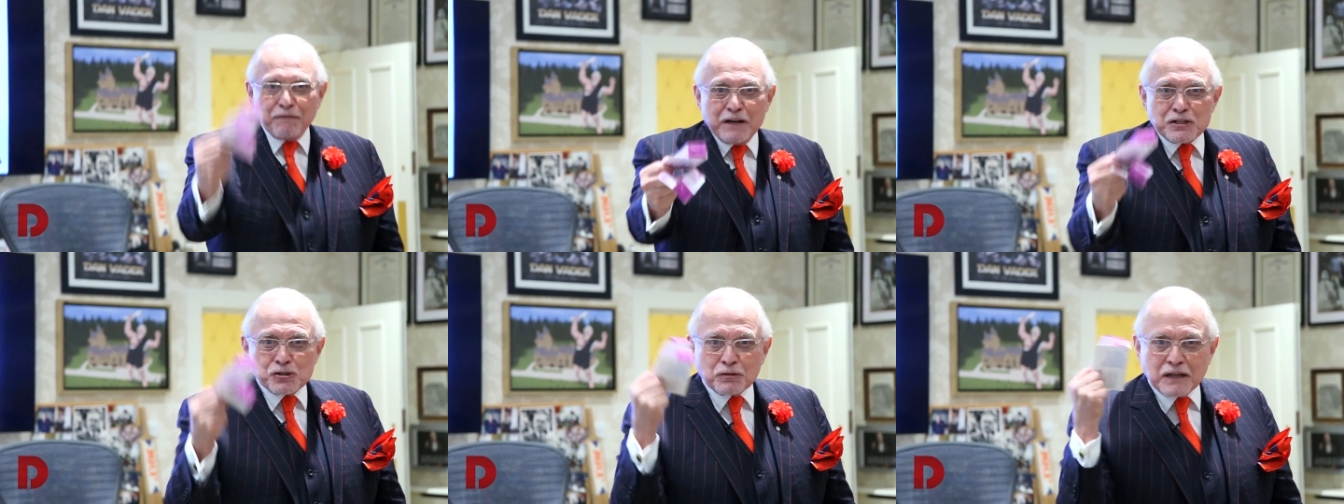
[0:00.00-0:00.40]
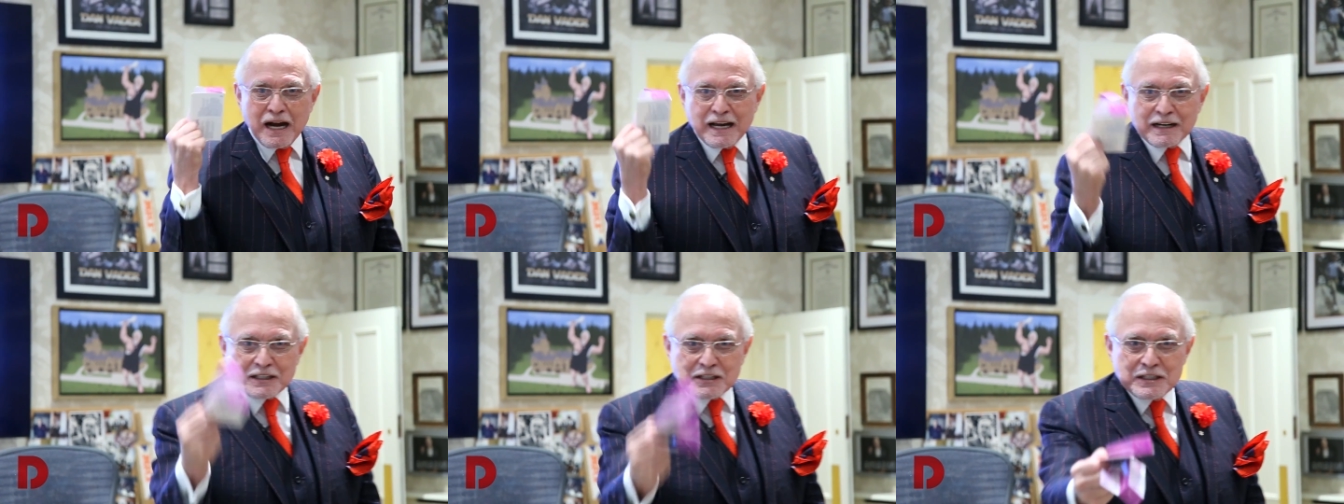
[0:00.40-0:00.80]
a visual
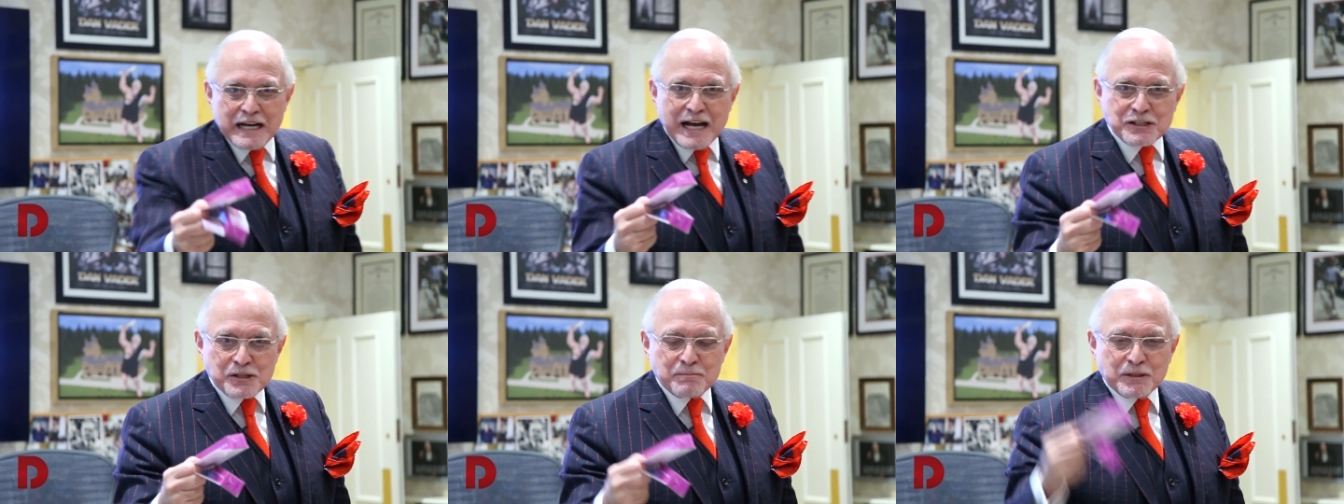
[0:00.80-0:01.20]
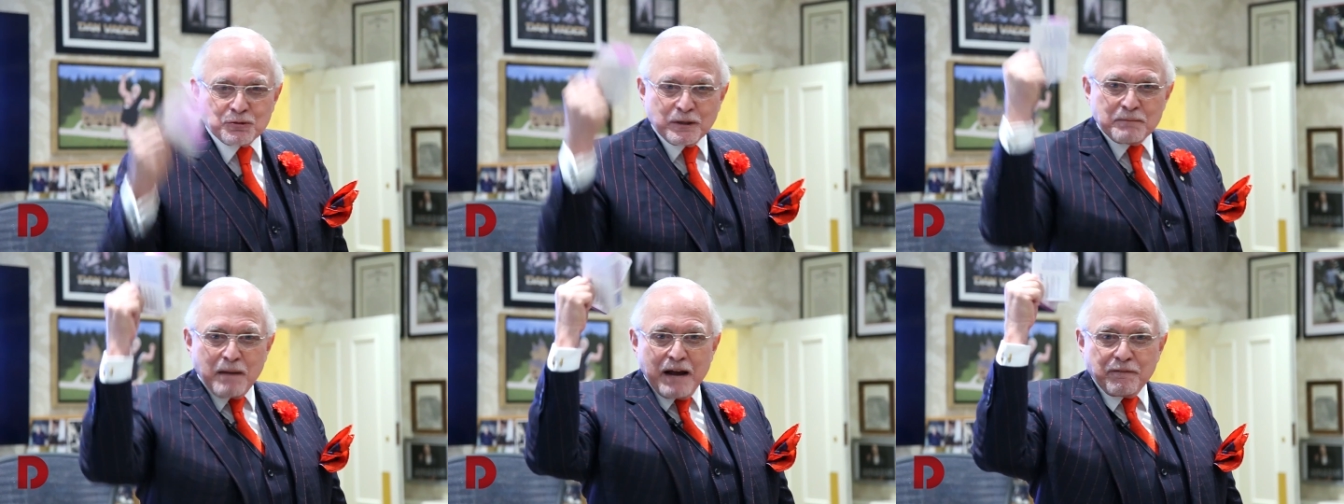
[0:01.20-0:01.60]
kind of connection
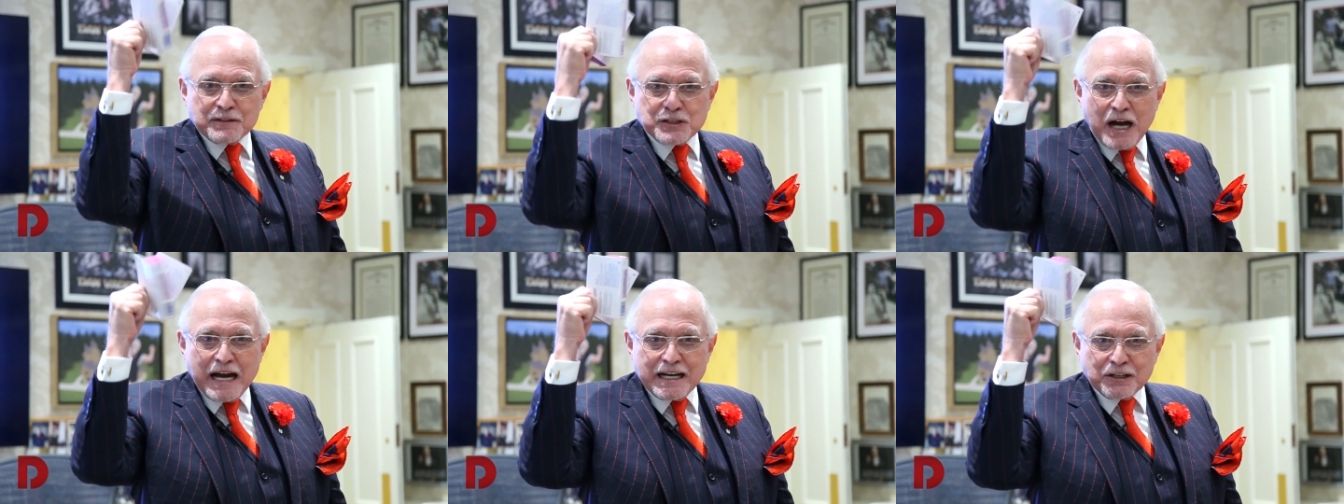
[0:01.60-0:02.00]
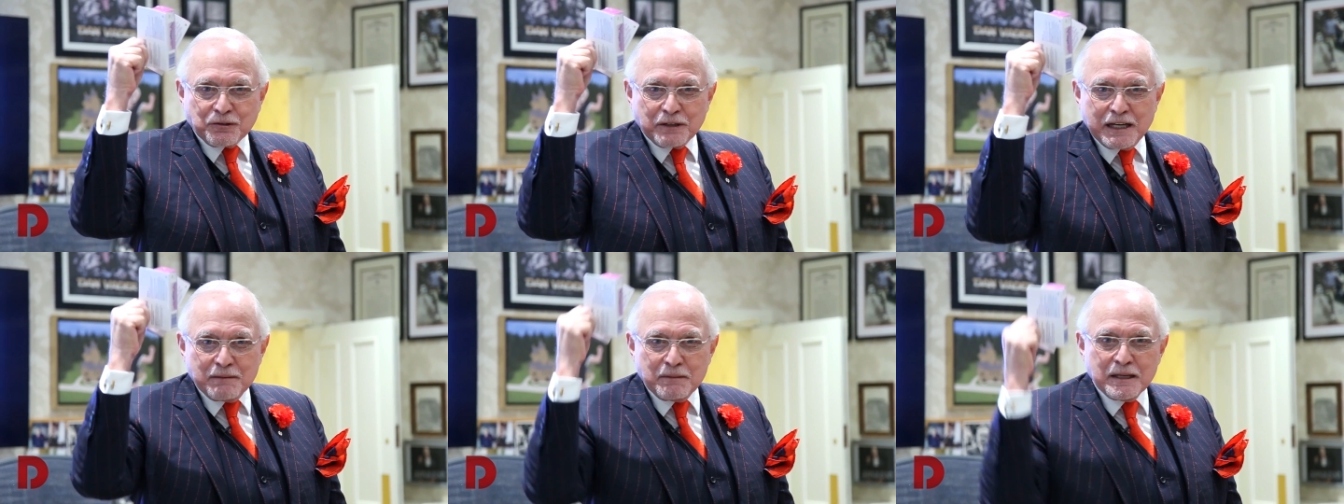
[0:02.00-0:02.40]
between my vagina
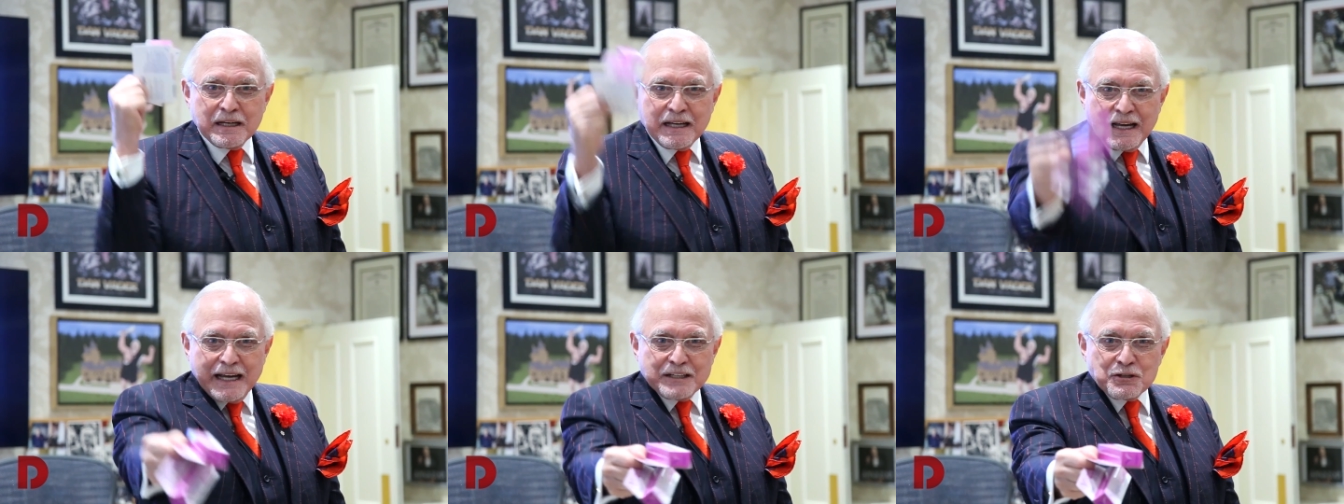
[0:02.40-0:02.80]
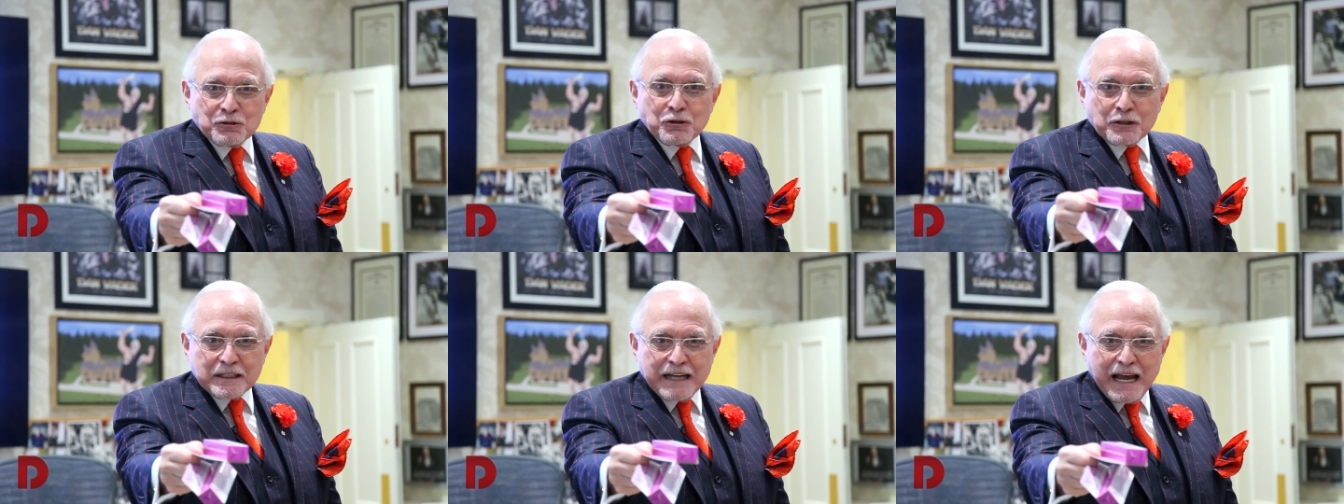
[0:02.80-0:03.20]
cream and
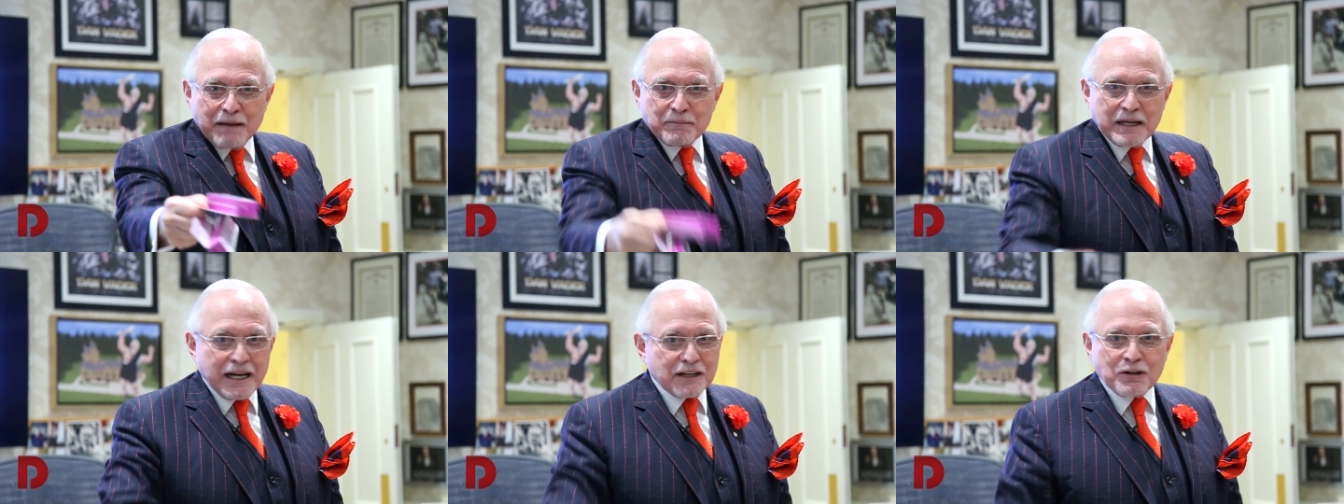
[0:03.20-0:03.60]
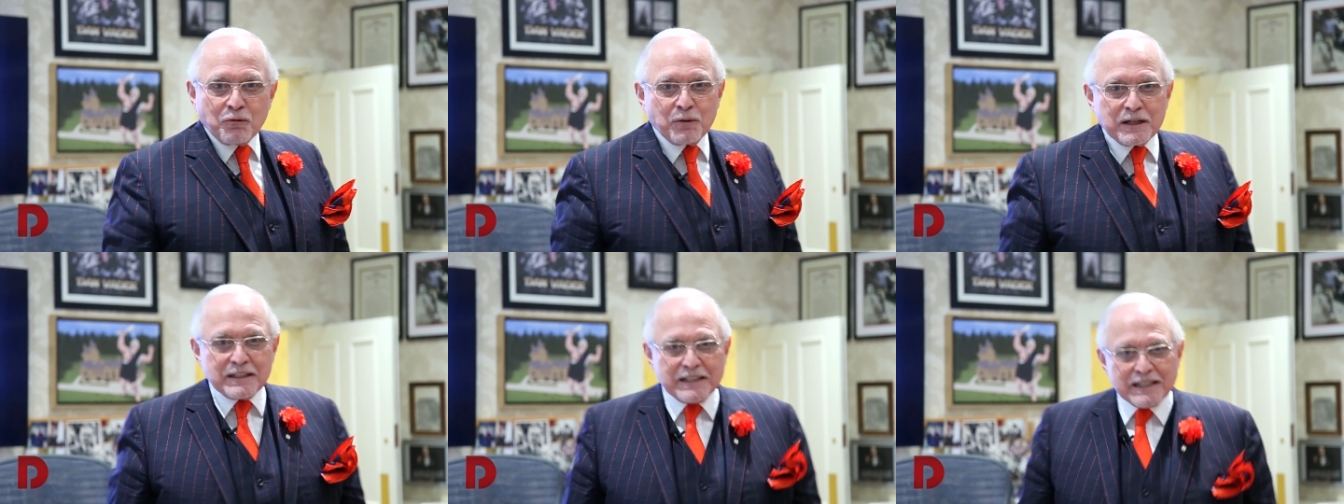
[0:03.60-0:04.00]
you looking at me. I don't know
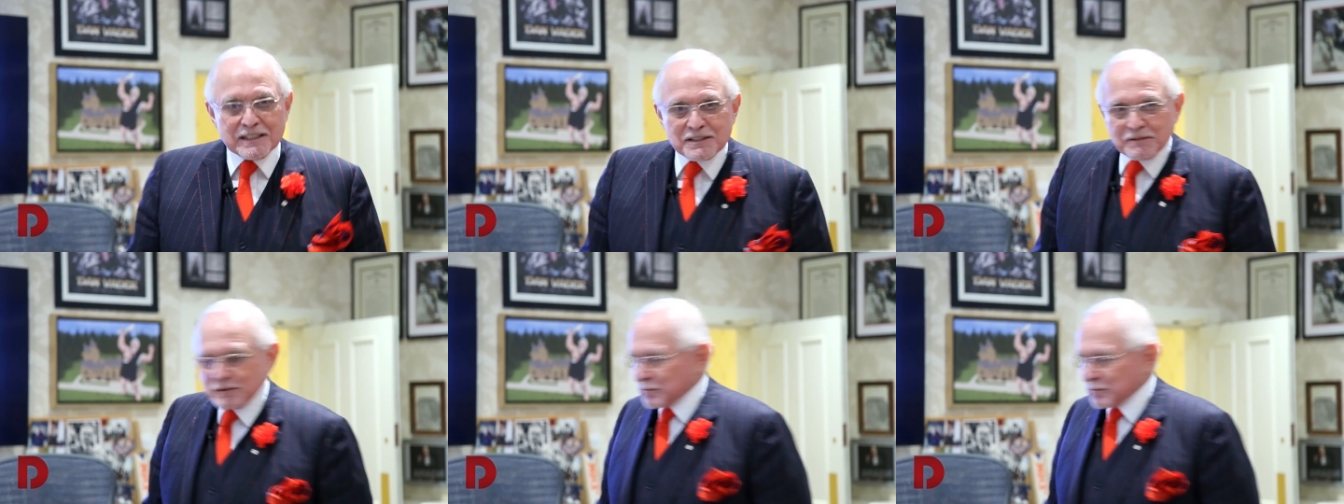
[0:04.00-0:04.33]
what it is.